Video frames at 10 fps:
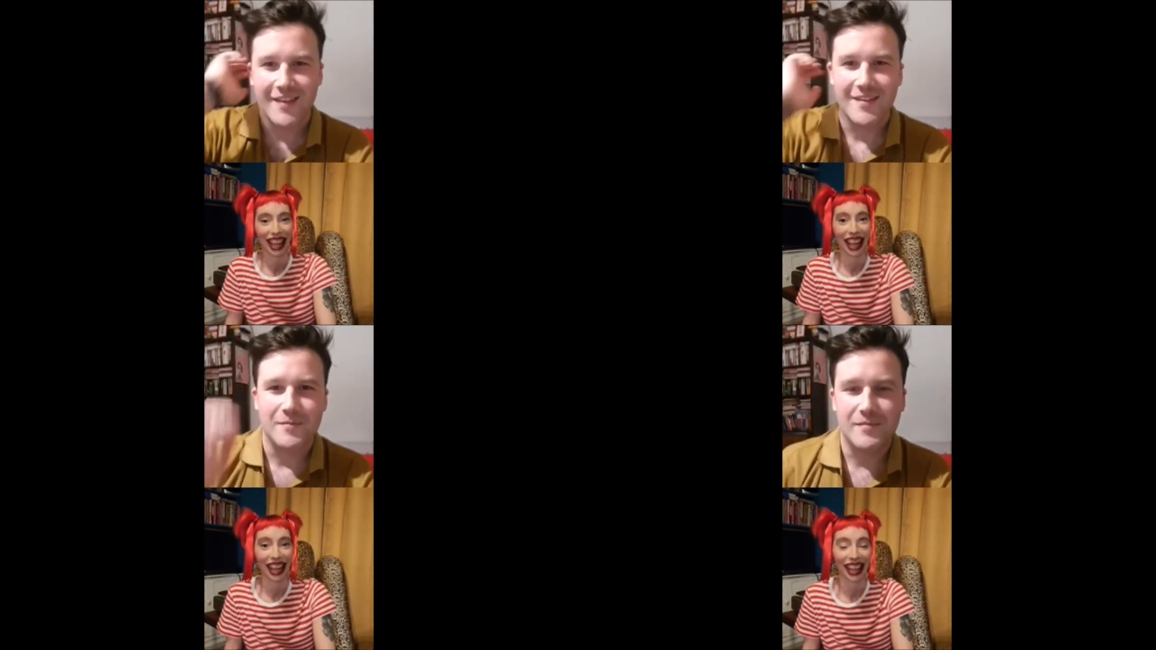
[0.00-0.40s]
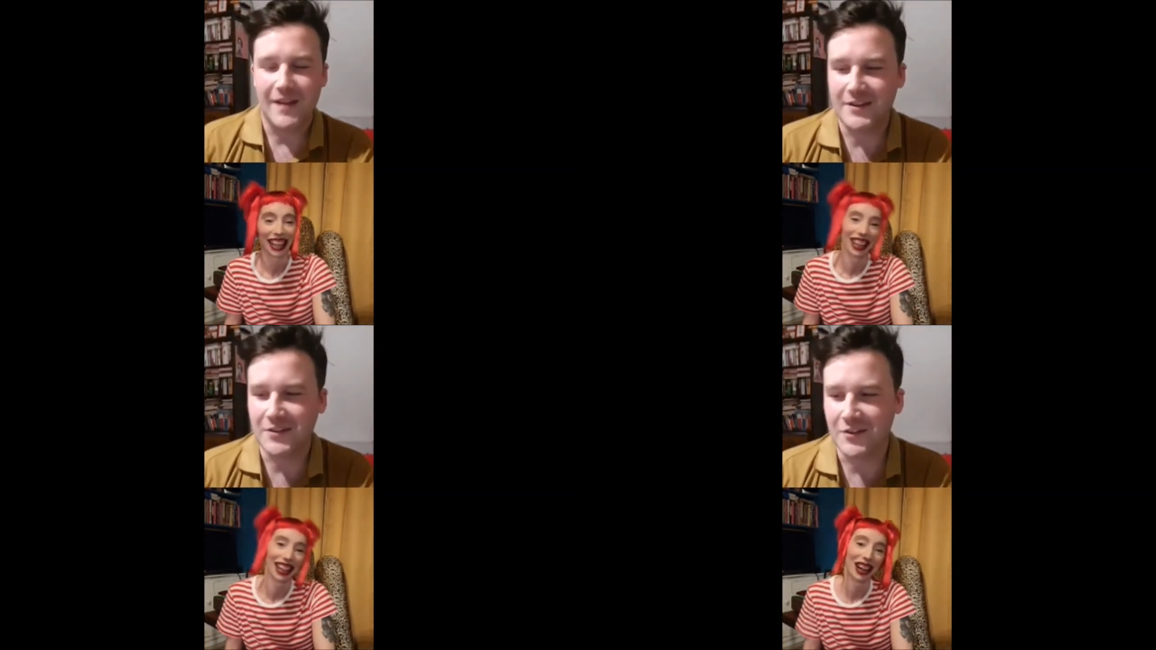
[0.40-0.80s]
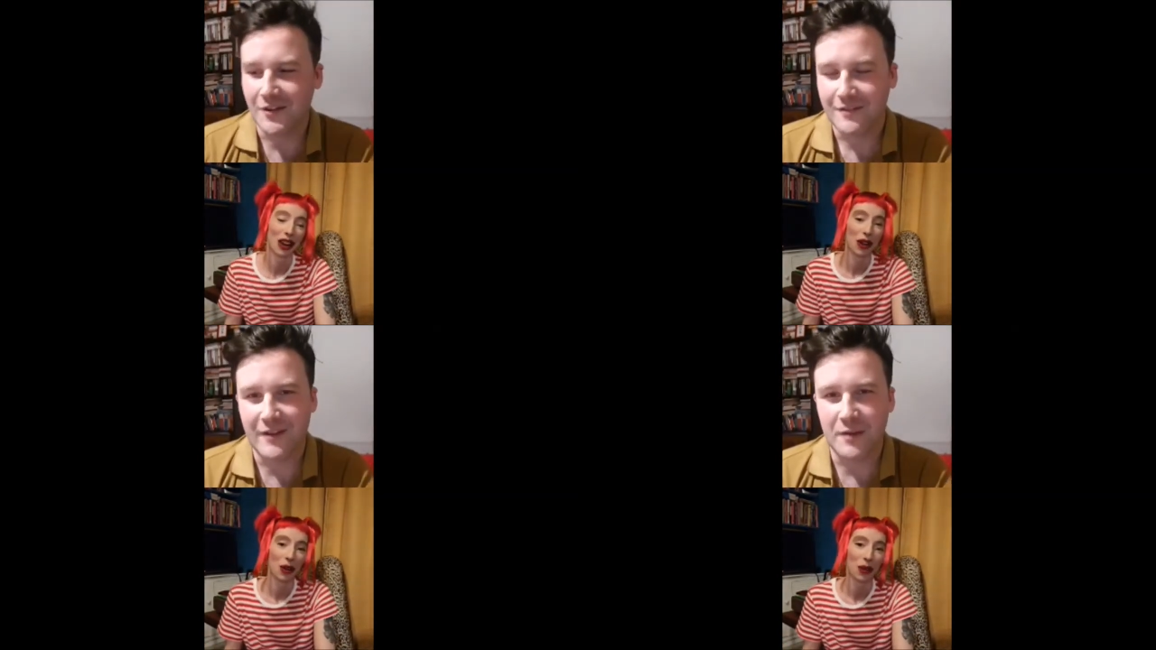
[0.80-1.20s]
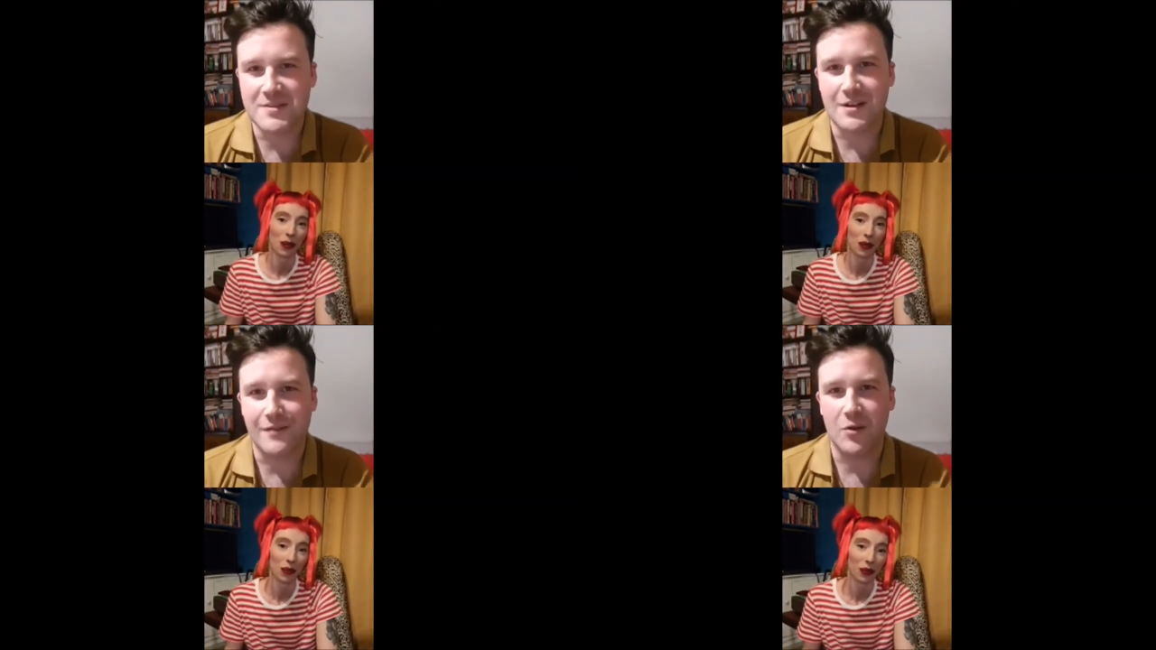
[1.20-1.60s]
Speaker 1: I don't know, film yourself
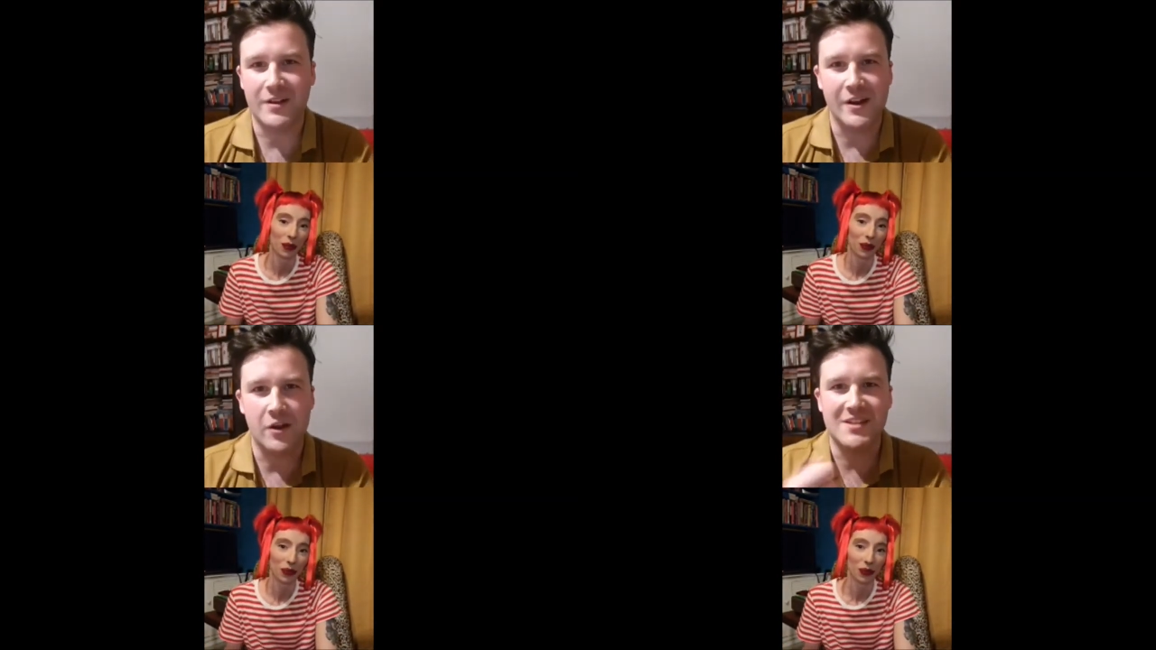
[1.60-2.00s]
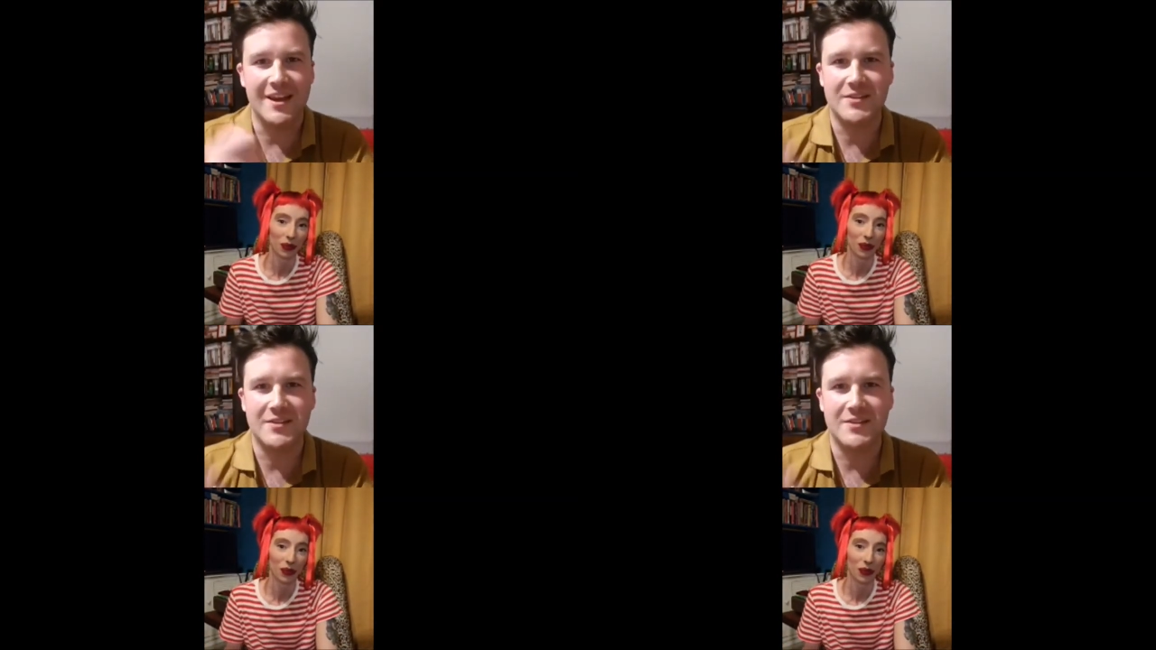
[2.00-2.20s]
holding it on TikTok or